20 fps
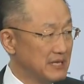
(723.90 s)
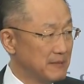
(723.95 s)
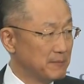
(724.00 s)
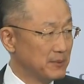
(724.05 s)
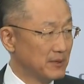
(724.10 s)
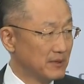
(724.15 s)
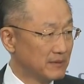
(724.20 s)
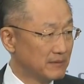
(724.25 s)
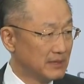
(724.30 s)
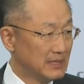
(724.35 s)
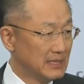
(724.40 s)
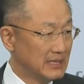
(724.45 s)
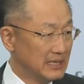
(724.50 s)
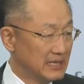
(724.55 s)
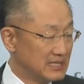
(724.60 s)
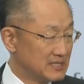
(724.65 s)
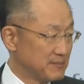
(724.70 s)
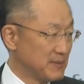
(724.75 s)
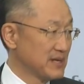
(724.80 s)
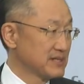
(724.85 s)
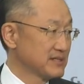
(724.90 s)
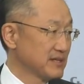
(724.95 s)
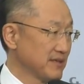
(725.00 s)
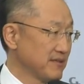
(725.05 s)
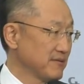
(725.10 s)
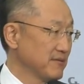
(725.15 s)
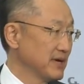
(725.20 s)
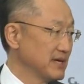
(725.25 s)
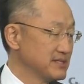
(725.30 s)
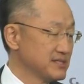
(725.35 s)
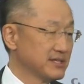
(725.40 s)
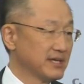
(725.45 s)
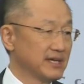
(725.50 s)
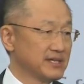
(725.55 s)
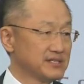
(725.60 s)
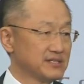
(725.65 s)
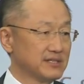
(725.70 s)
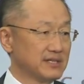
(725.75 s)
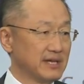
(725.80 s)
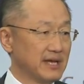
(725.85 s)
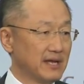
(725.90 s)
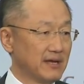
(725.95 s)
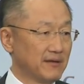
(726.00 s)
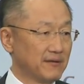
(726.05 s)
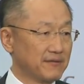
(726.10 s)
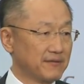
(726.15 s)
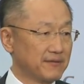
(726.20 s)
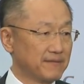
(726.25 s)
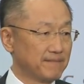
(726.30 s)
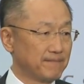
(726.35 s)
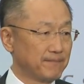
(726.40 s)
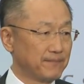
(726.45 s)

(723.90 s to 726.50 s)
people, especially through education and health.